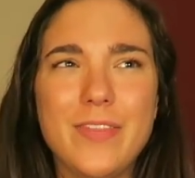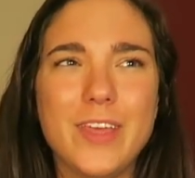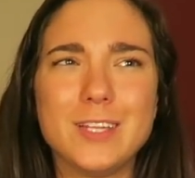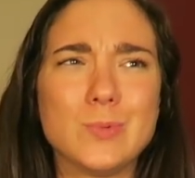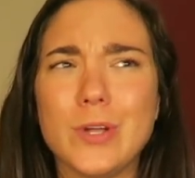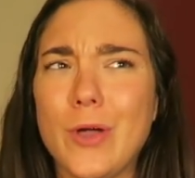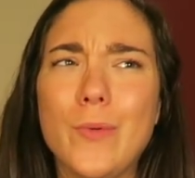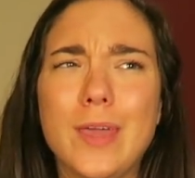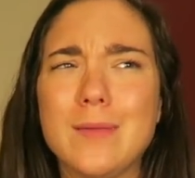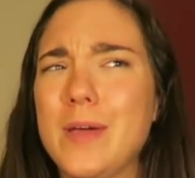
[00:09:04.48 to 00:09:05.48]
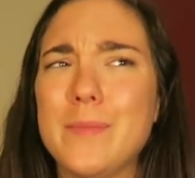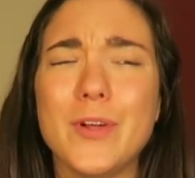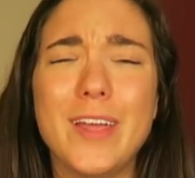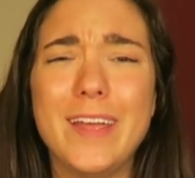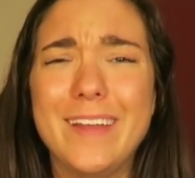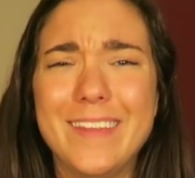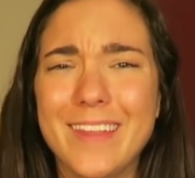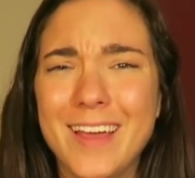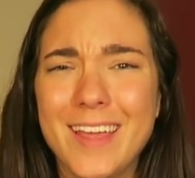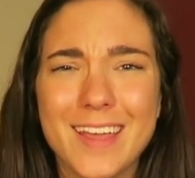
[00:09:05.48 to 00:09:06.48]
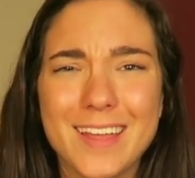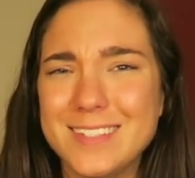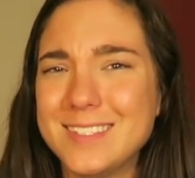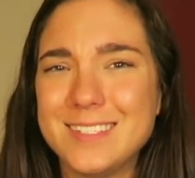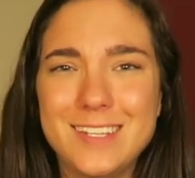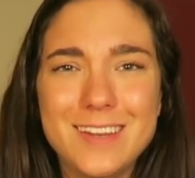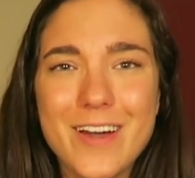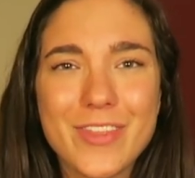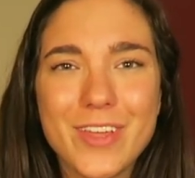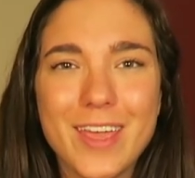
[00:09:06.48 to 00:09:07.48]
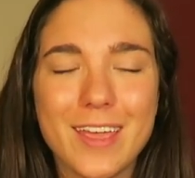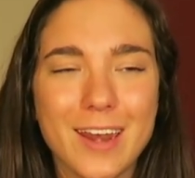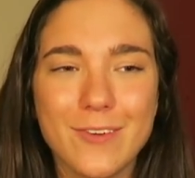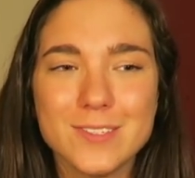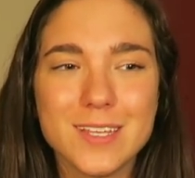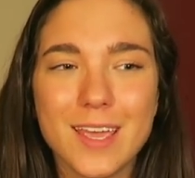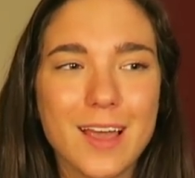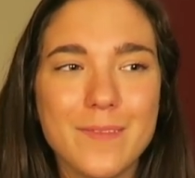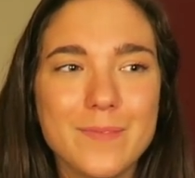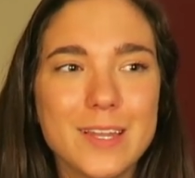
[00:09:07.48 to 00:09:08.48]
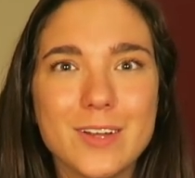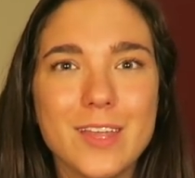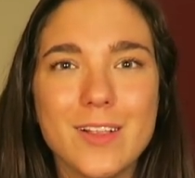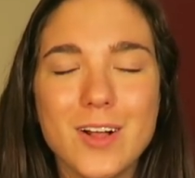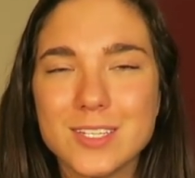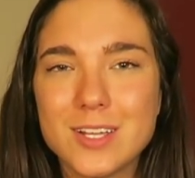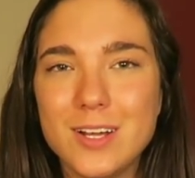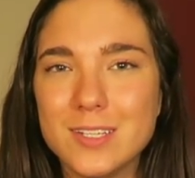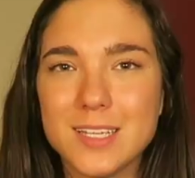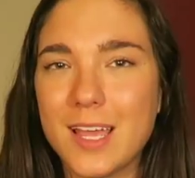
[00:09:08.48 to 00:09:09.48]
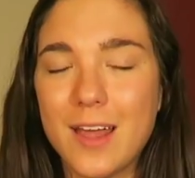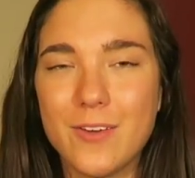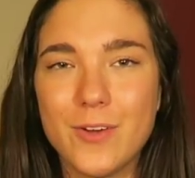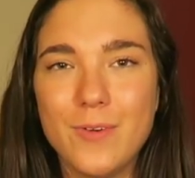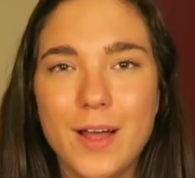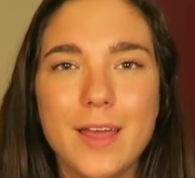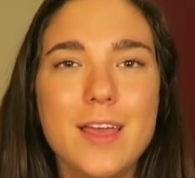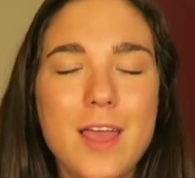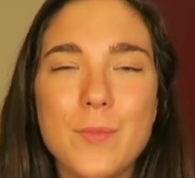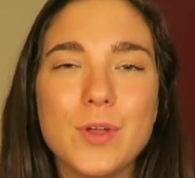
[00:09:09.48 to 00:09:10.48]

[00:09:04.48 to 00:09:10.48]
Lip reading: things were going in my brain, and like nothing. And I was like, I'm literally a lost cause. Like, I don't know why.